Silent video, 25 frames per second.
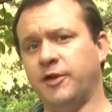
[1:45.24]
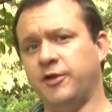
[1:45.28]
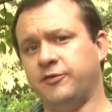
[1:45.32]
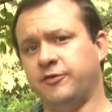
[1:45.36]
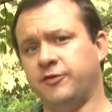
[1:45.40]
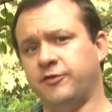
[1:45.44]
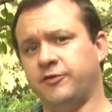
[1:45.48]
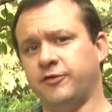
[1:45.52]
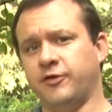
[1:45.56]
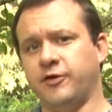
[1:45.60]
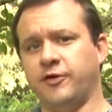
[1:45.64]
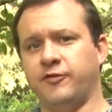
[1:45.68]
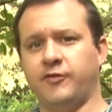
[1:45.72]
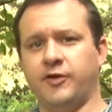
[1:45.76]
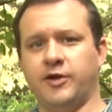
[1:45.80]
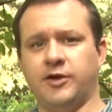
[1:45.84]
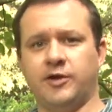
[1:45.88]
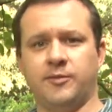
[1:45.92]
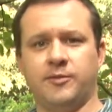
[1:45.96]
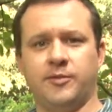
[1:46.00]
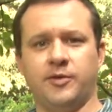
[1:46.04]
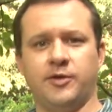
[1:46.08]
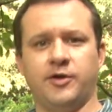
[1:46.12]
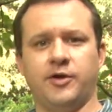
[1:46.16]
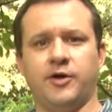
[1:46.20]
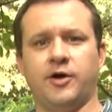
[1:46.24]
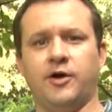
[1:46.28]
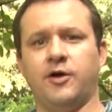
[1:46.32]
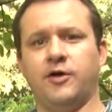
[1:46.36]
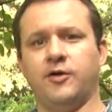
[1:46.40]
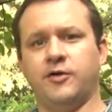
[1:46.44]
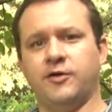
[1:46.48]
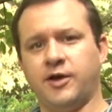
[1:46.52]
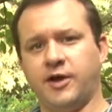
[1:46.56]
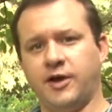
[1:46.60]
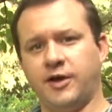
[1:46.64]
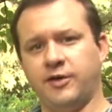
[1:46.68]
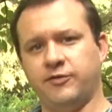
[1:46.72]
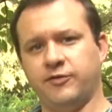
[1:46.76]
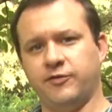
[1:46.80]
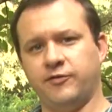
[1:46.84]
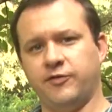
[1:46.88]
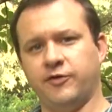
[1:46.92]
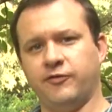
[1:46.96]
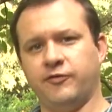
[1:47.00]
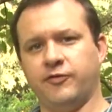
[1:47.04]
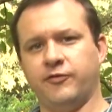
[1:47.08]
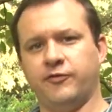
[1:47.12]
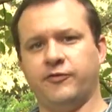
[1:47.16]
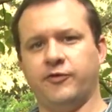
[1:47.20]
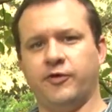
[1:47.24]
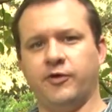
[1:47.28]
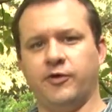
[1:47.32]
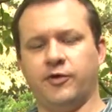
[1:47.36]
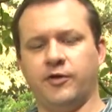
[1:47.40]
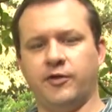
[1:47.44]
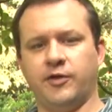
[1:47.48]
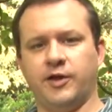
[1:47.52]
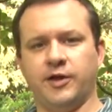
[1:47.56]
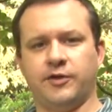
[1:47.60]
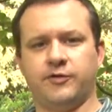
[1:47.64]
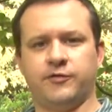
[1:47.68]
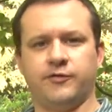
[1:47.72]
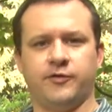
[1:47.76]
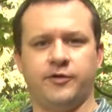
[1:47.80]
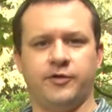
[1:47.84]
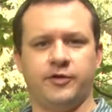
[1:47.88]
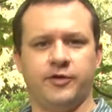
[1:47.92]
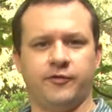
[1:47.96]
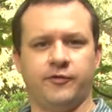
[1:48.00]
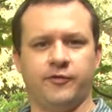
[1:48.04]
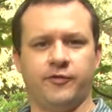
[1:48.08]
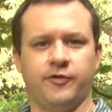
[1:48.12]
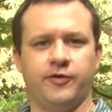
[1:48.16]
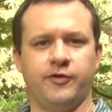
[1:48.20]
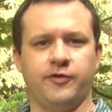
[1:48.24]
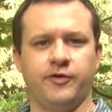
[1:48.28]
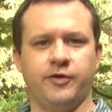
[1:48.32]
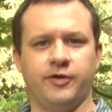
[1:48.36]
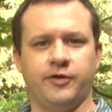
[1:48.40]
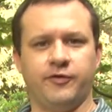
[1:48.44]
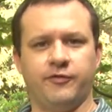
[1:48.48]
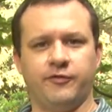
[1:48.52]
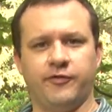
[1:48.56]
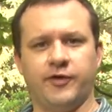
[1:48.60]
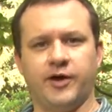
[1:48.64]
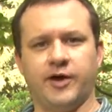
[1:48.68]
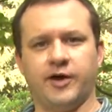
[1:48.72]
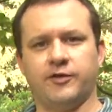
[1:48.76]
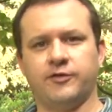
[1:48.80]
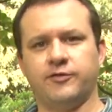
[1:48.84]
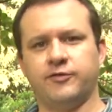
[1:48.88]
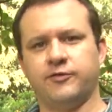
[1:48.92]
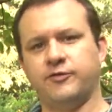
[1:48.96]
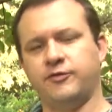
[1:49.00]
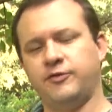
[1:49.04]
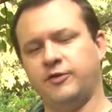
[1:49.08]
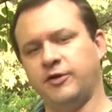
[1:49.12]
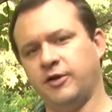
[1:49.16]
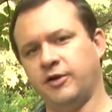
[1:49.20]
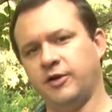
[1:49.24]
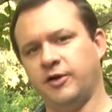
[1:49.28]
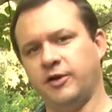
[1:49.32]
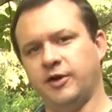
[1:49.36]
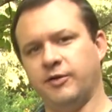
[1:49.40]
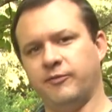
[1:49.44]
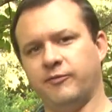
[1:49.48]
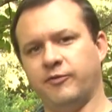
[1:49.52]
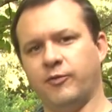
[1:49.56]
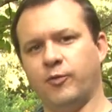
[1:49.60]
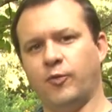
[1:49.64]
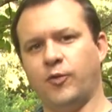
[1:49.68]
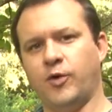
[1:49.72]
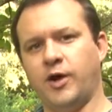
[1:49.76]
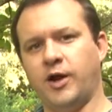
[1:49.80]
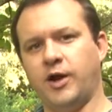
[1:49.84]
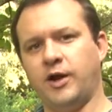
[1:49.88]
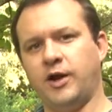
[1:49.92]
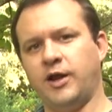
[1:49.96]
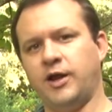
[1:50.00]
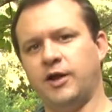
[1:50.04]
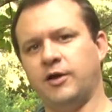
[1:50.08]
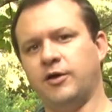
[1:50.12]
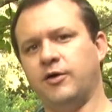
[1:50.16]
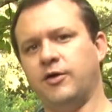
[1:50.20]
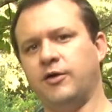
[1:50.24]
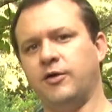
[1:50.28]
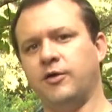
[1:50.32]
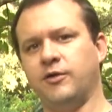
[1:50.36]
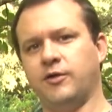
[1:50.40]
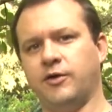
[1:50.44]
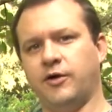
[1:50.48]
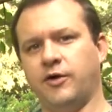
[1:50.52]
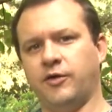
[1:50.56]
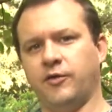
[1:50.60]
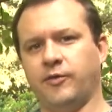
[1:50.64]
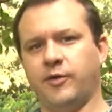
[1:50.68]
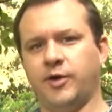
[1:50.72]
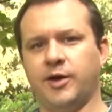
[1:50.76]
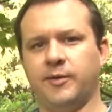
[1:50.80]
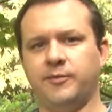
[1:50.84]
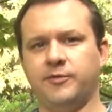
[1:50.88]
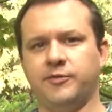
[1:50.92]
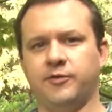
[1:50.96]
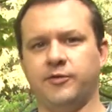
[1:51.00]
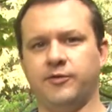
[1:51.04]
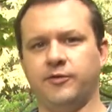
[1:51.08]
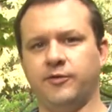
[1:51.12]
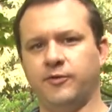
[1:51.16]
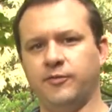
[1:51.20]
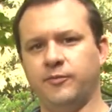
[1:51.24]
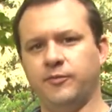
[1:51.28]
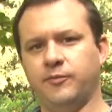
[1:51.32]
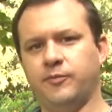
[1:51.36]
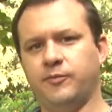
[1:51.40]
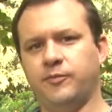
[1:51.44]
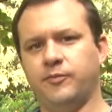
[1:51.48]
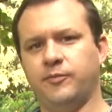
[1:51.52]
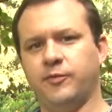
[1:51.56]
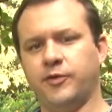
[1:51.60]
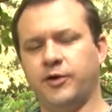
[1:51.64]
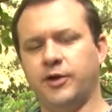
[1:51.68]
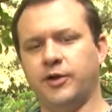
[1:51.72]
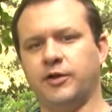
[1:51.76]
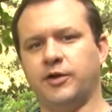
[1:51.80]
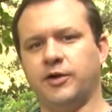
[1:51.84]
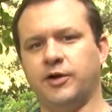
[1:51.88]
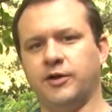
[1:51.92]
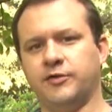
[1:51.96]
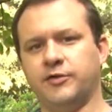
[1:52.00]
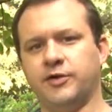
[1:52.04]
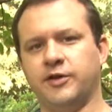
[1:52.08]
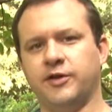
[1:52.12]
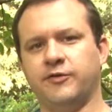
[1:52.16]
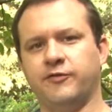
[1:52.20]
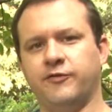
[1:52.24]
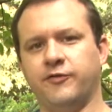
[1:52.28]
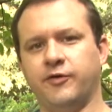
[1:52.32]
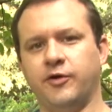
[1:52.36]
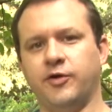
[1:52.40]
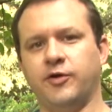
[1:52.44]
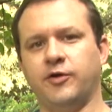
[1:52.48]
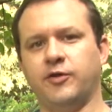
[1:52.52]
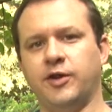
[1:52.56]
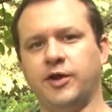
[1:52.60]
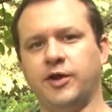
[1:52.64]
lenses are available in all kinds of different focal lengths for different effects. You can get them from wide angle all the way up to pretty long telephoto